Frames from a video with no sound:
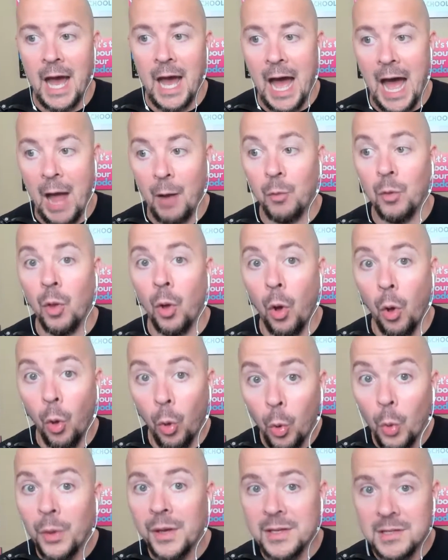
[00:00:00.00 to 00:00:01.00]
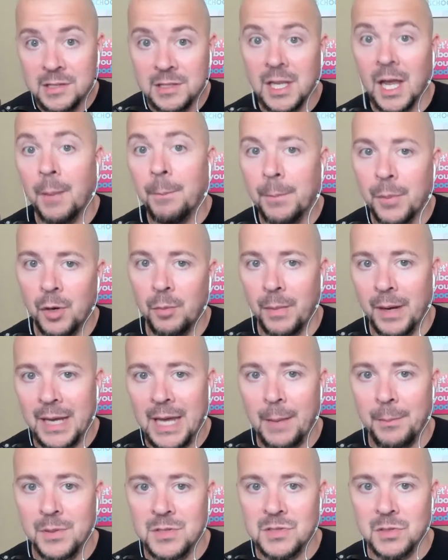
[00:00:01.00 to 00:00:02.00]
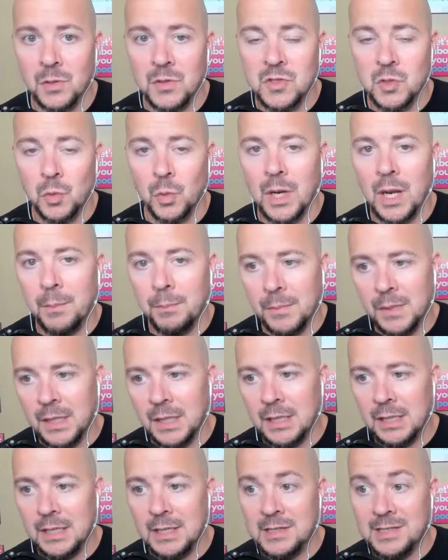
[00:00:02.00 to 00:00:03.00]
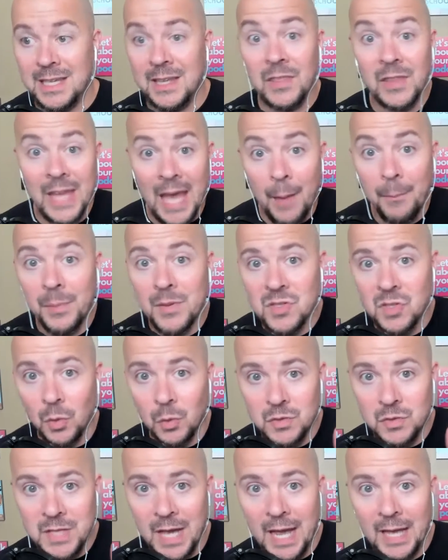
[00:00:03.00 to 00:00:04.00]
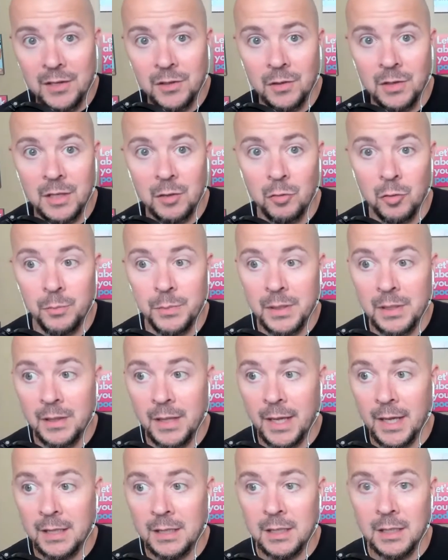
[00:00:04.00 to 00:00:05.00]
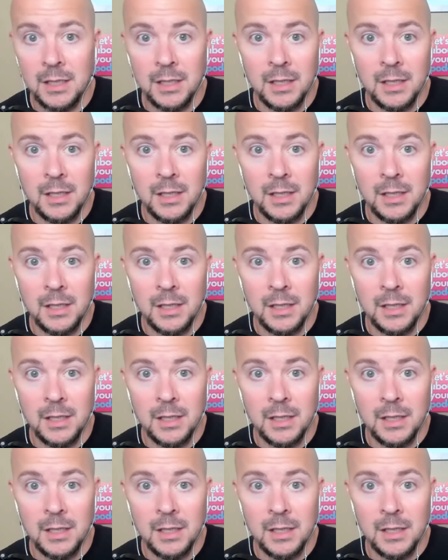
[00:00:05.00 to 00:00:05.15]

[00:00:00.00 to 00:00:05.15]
I will always number my episodes. So what I mean is in the episode title, it will be like,